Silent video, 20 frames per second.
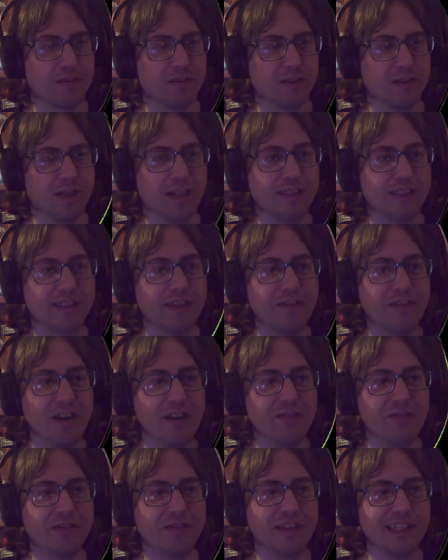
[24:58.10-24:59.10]
I don't
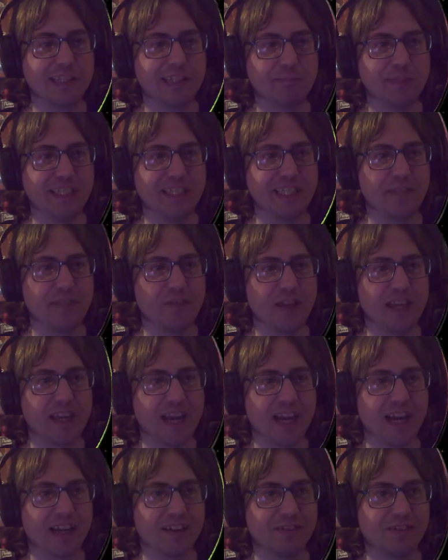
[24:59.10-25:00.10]
know the specific
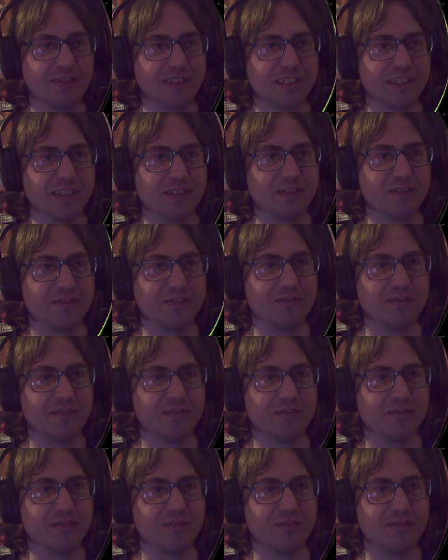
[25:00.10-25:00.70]
angle to